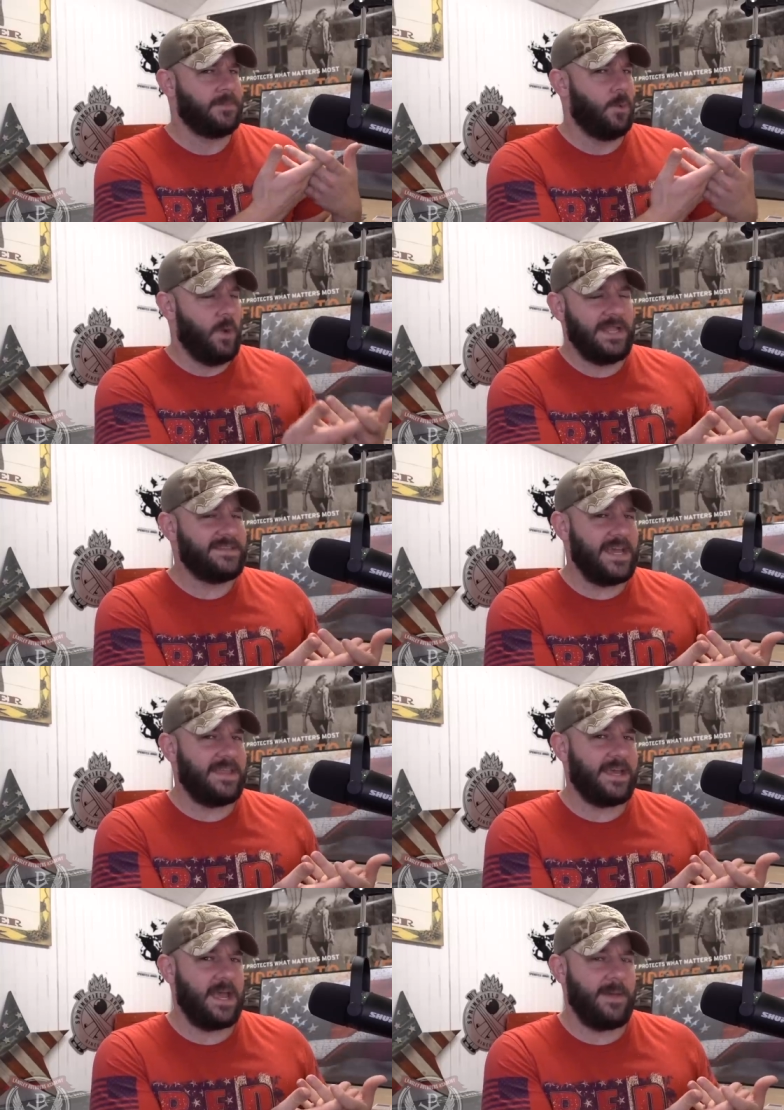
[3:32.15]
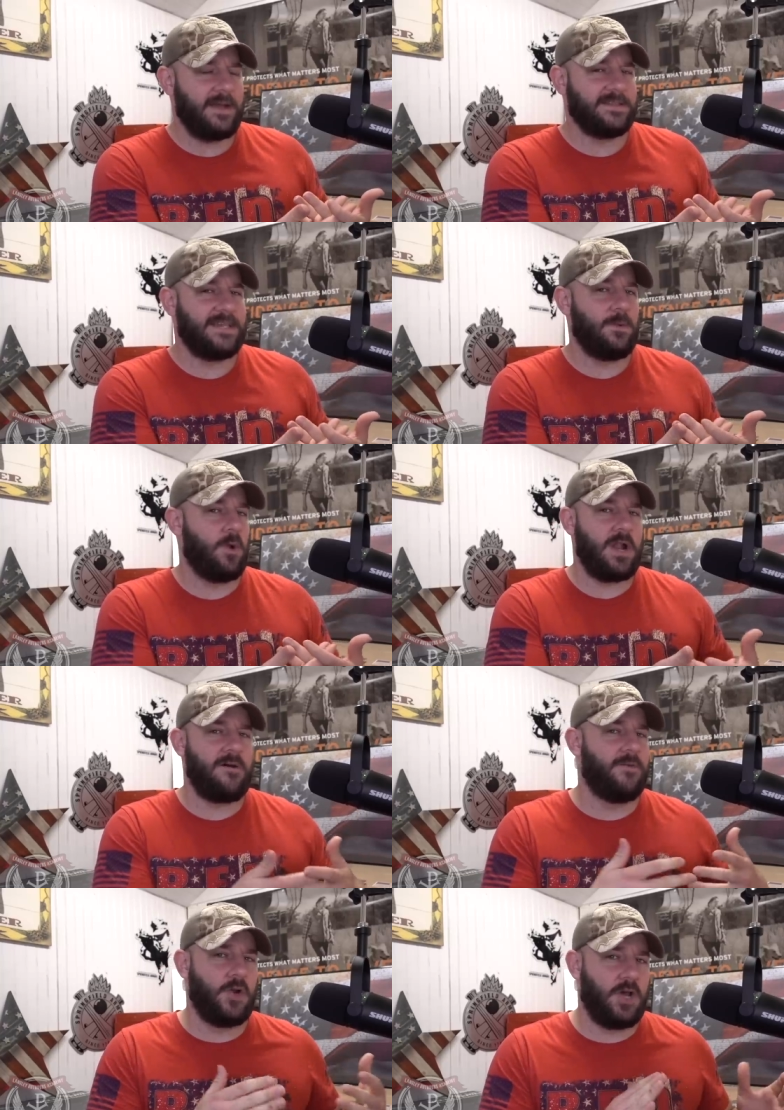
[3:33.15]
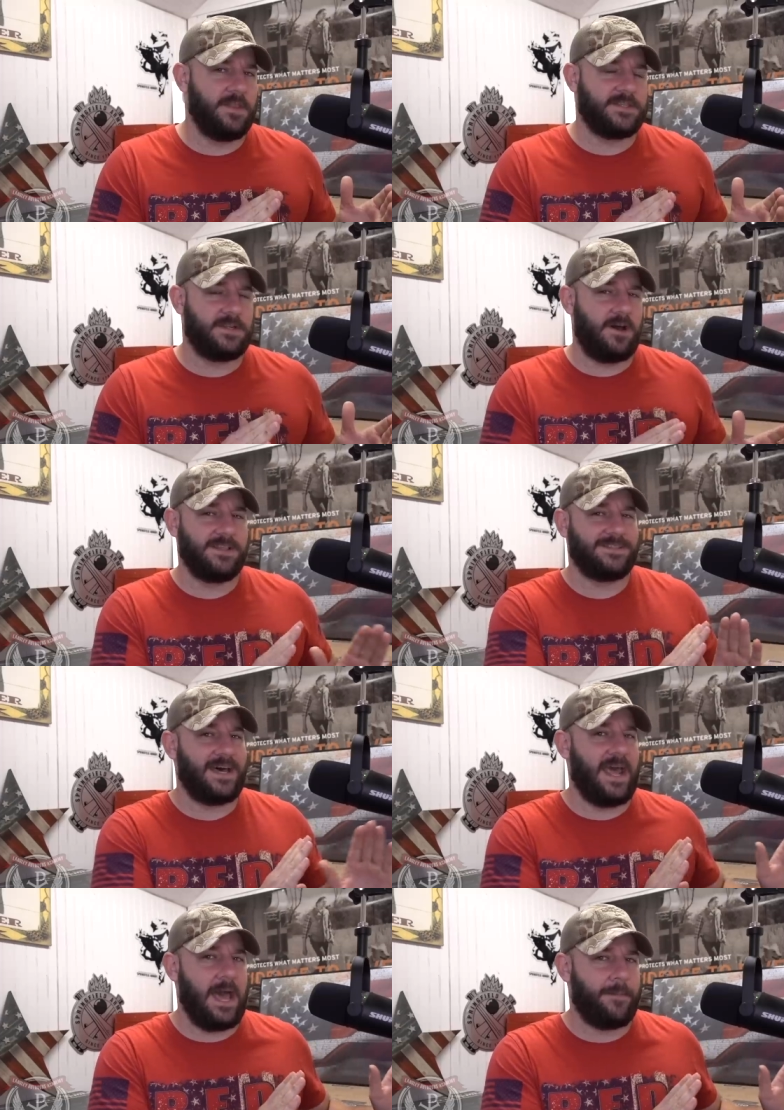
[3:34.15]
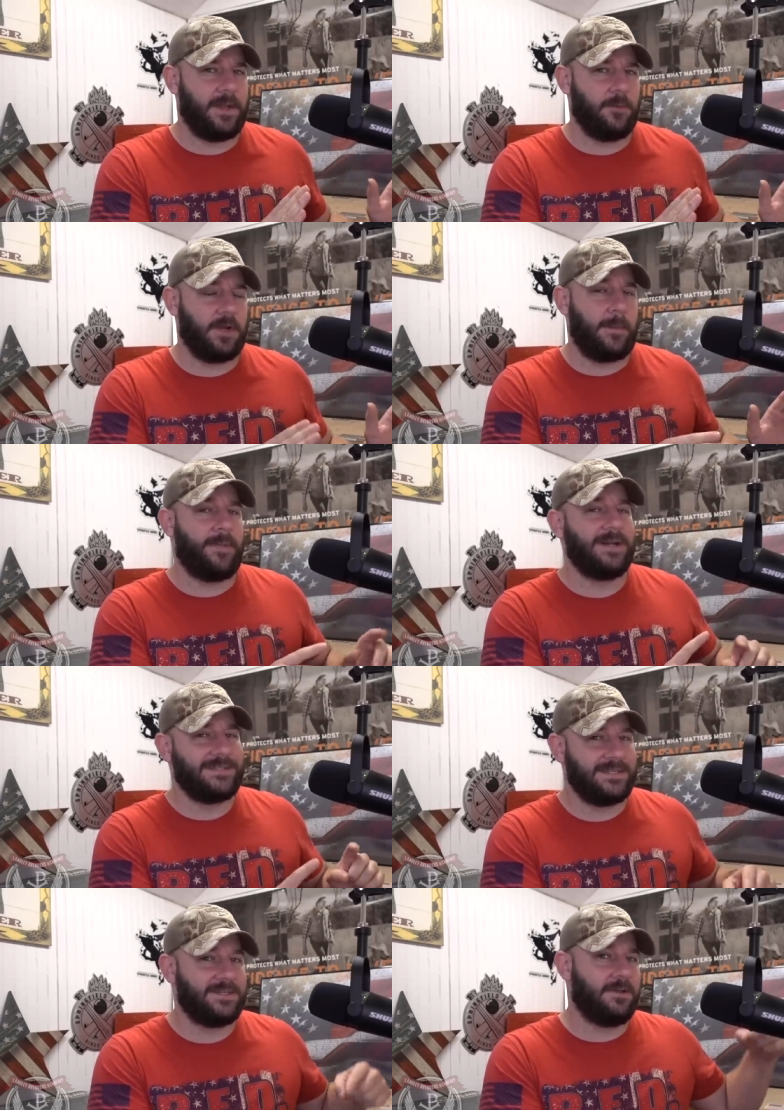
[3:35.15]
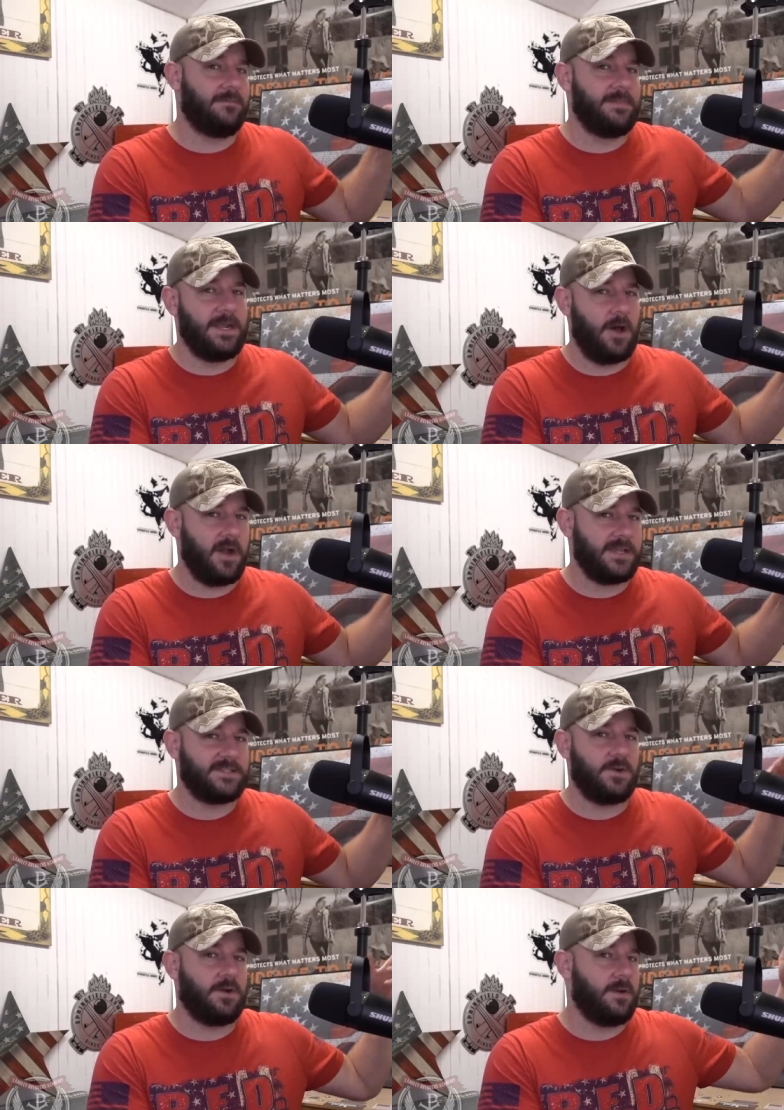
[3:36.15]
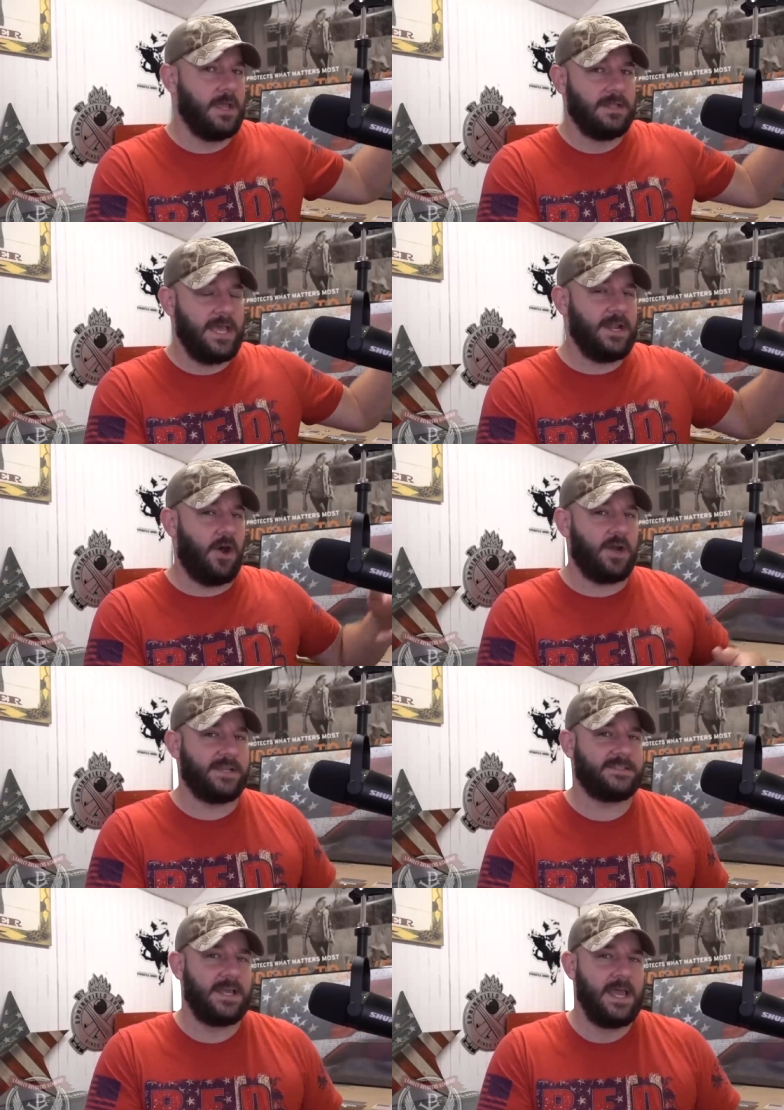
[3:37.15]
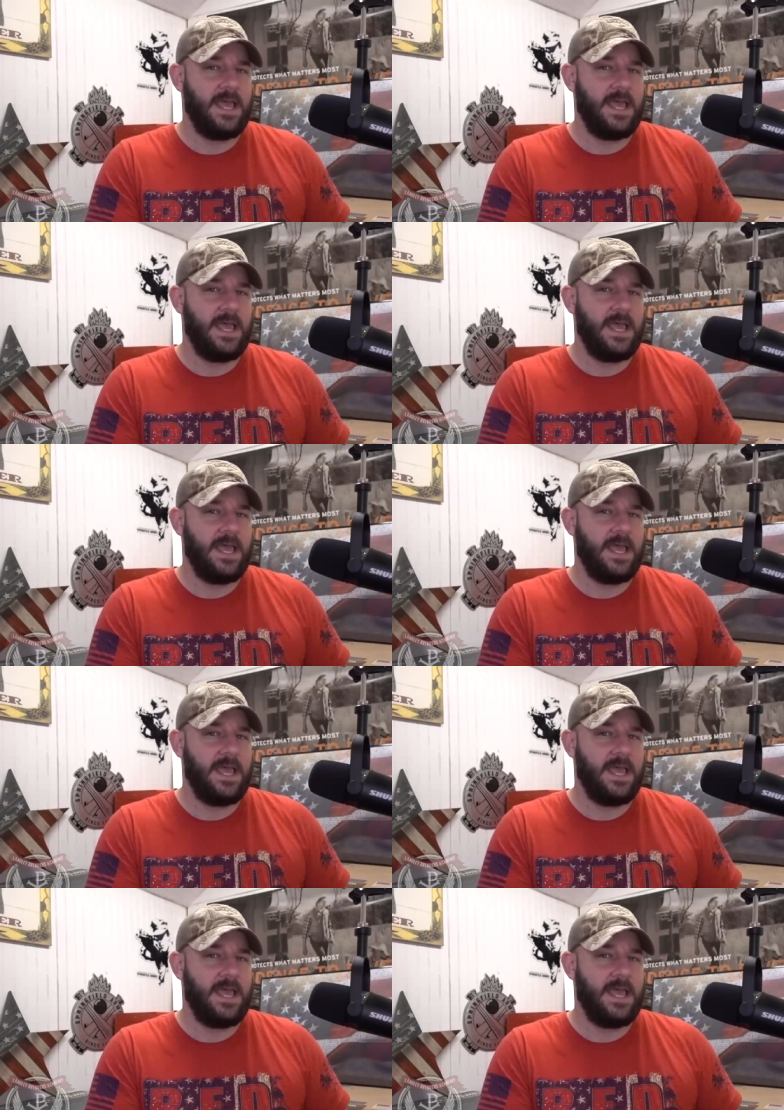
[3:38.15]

Wednesday, they came out and said, We're not voting on this at all. This is not happening. We're going to punt it till mid August or late August.